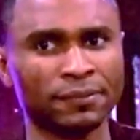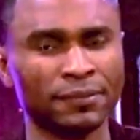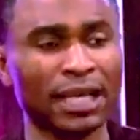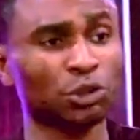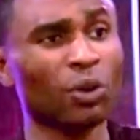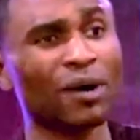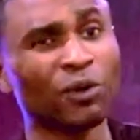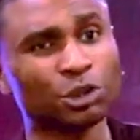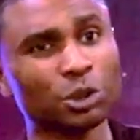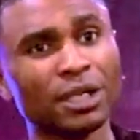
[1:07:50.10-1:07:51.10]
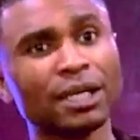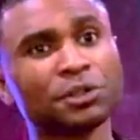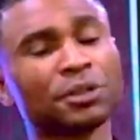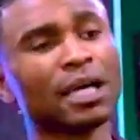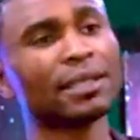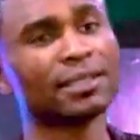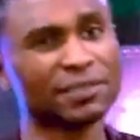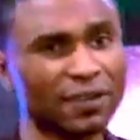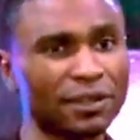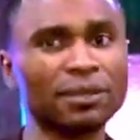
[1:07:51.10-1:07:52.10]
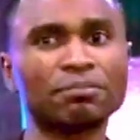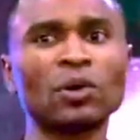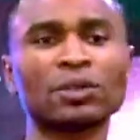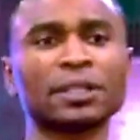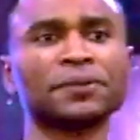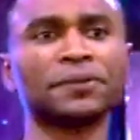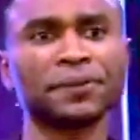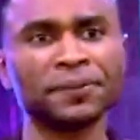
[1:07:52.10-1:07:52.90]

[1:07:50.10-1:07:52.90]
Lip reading: That's why what you hear tonight is very important.